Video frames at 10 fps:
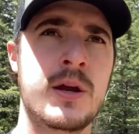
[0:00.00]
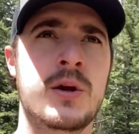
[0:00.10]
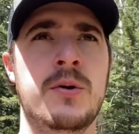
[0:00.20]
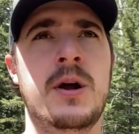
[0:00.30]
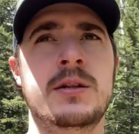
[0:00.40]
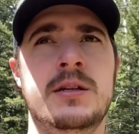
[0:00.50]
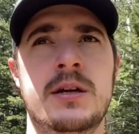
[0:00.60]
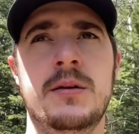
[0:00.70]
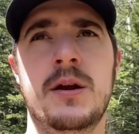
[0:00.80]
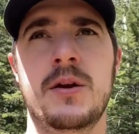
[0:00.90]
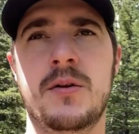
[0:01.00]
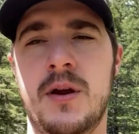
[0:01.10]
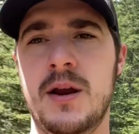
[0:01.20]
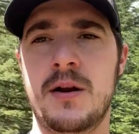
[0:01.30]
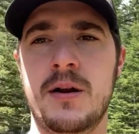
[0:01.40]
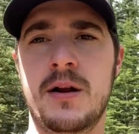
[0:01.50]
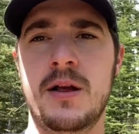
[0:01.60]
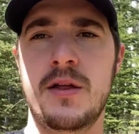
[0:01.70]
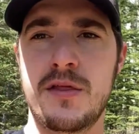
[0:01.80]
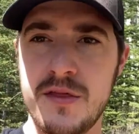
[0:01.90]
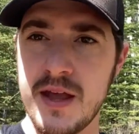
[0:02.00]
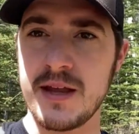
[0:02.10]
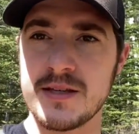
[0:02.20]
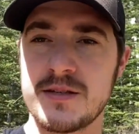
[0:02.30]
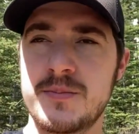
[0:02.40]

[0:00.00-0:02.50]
going on to greater things.